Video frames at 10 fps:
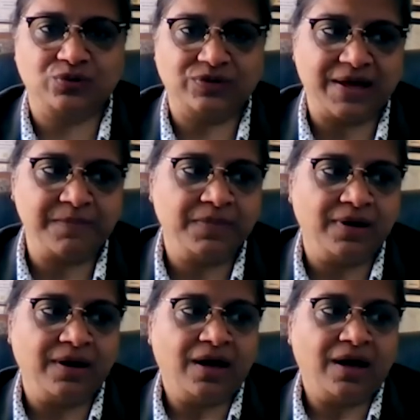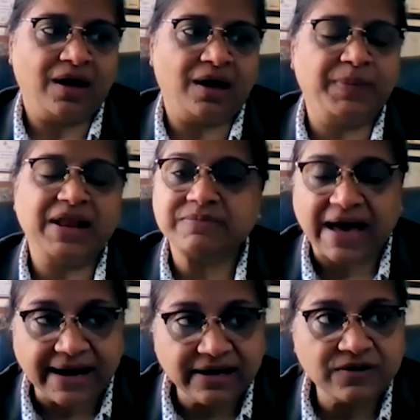them. Uh, perhaps
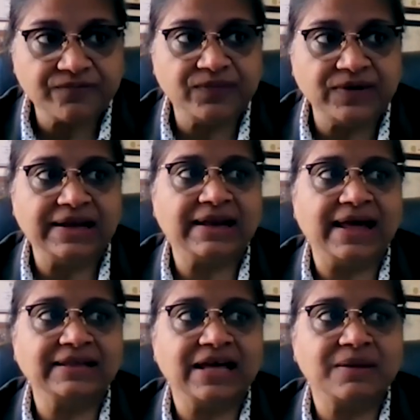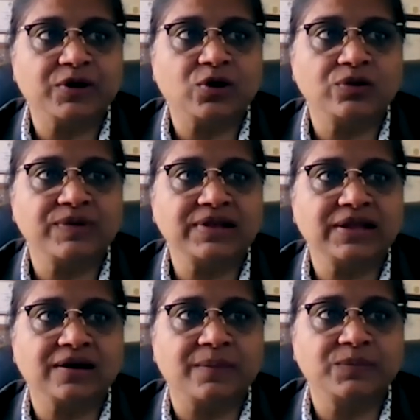I didn't feel it like that, because when
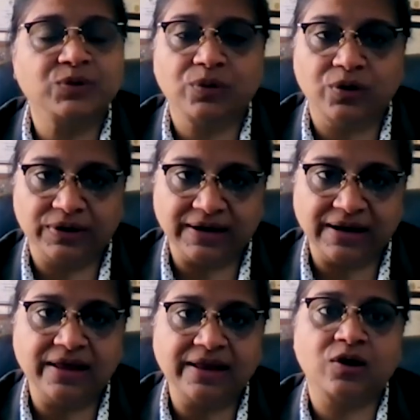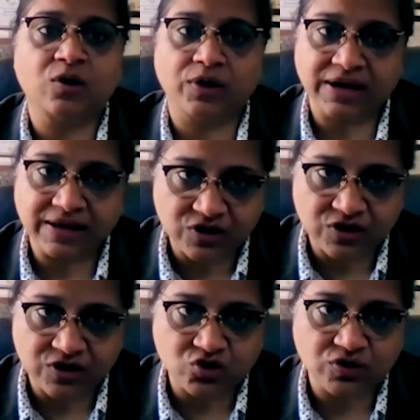they come to a hotel and an
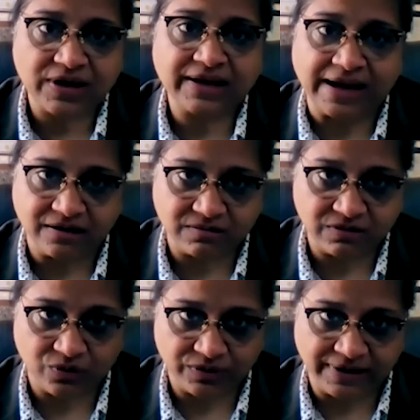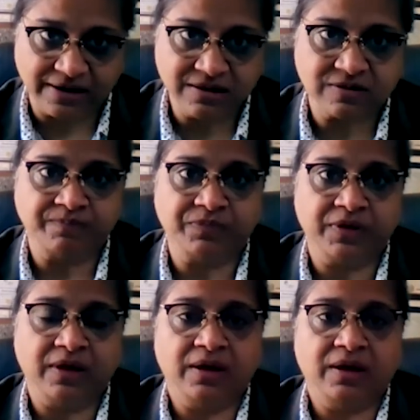organization like I T C Hotels,
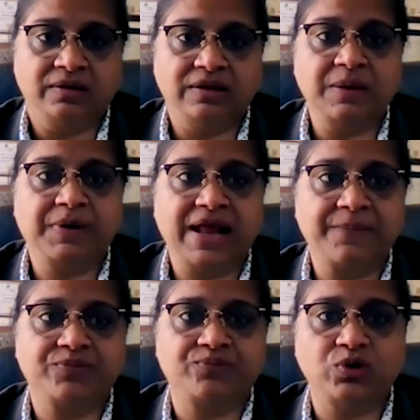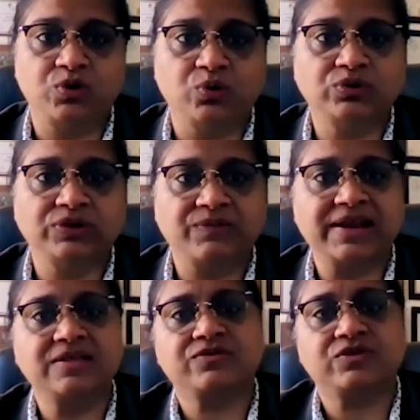right. they perhaps would know that
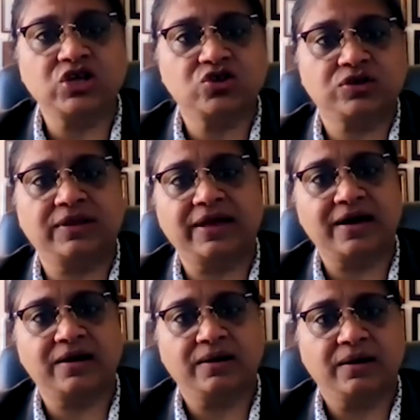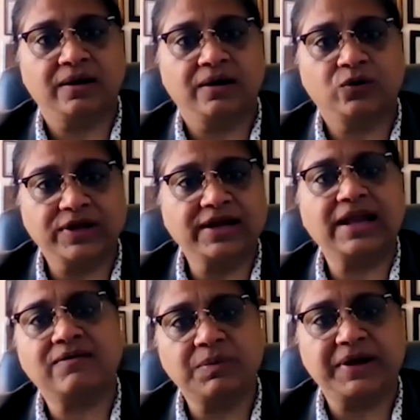one has reached there to
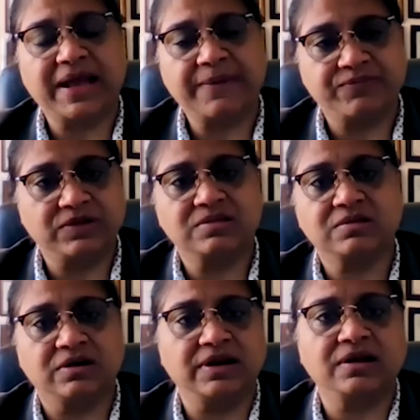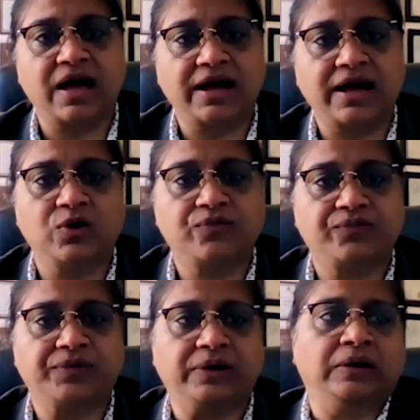that level, perhaps with a certain kind of
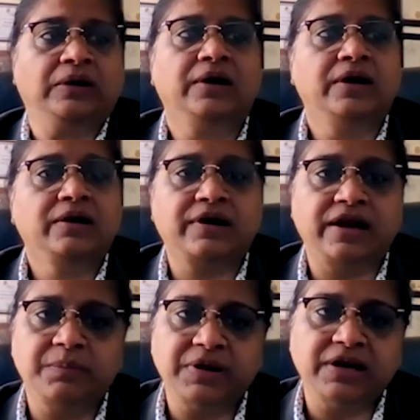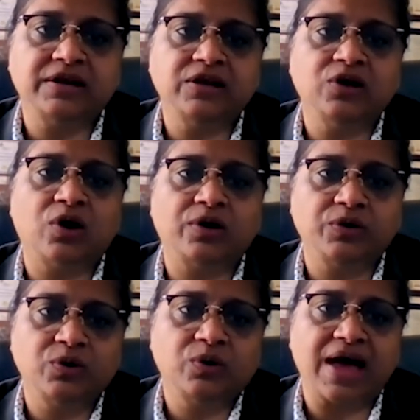uh, credibility, or,
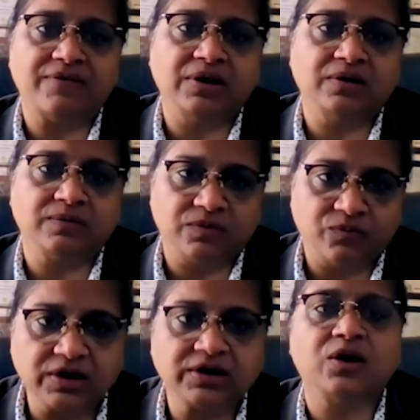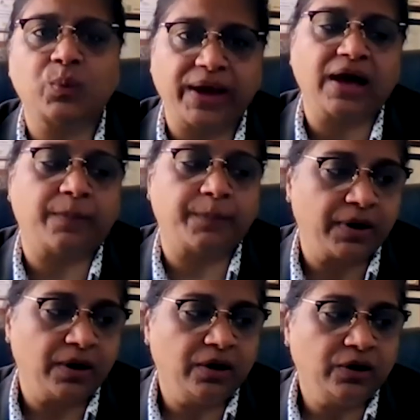you know, having worked her way up.
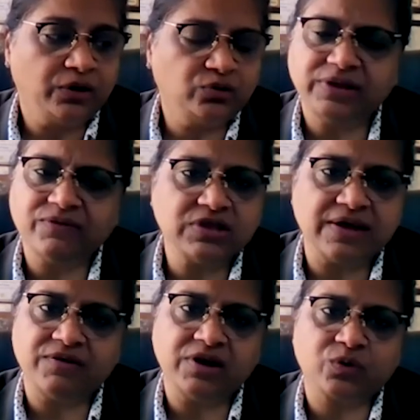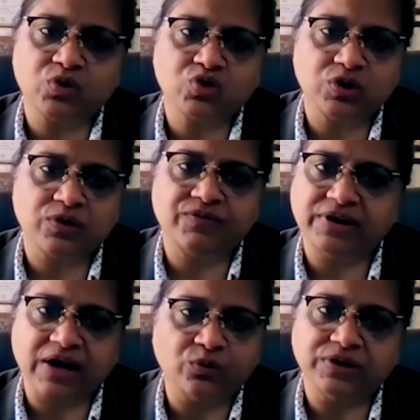Yeah. So there was never a question of a
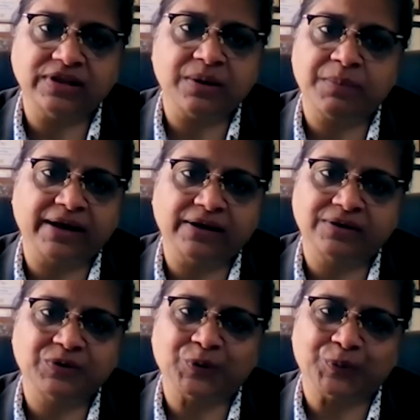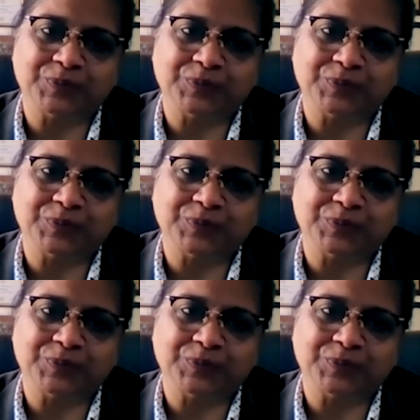doubt in their mind. No.